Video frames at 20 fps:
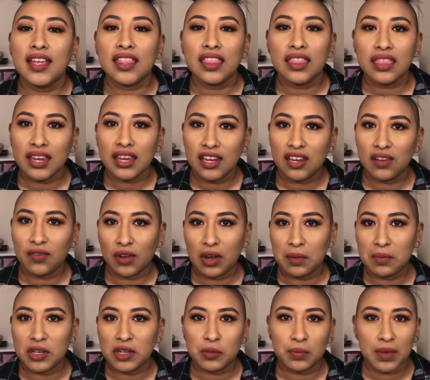Thank you very
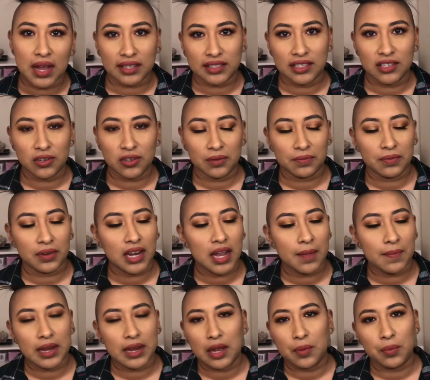much, BoxyCharm, for
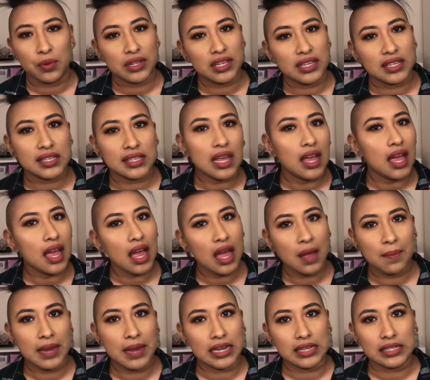coming up with this
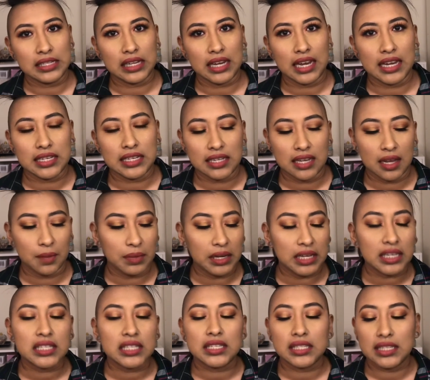amazing idea,
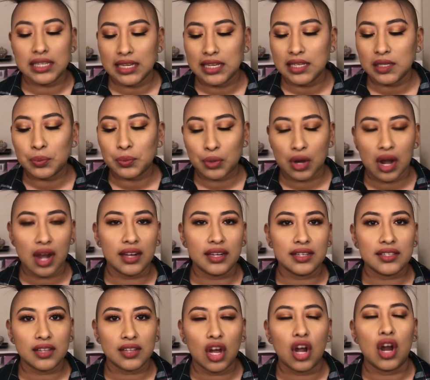because these
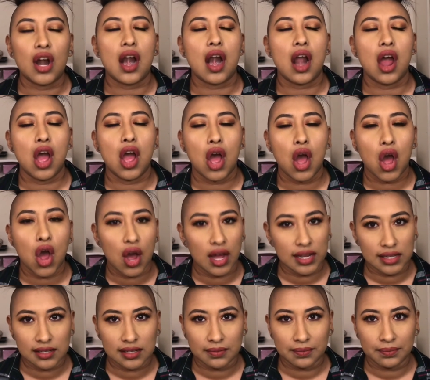products are
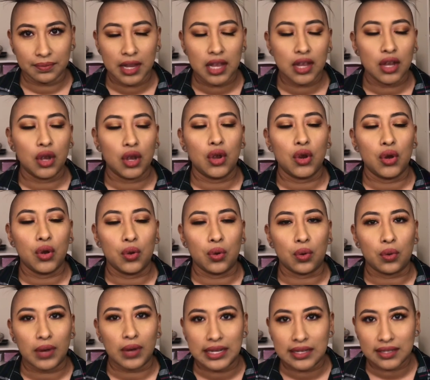awesome.
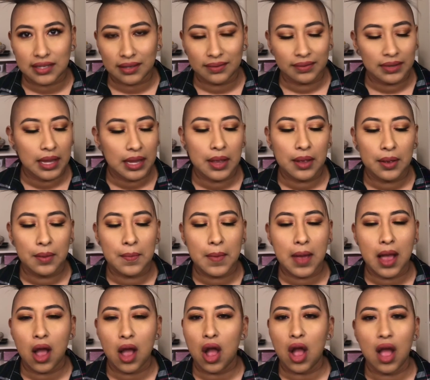Great.
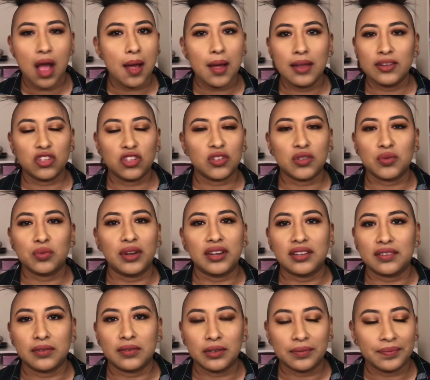Just
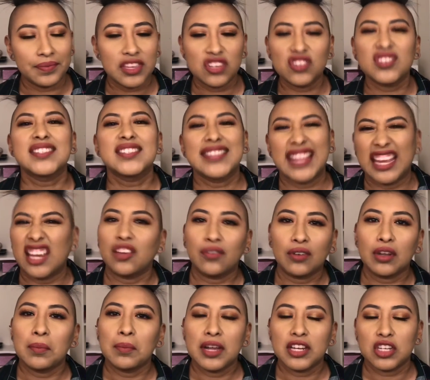wonderful. Just thank you
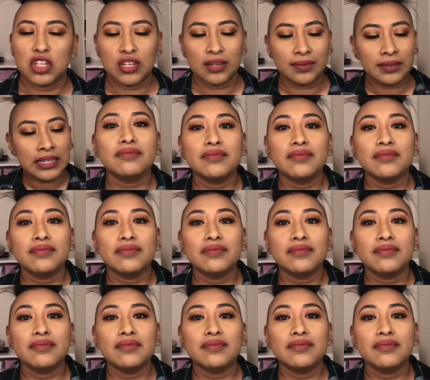very much.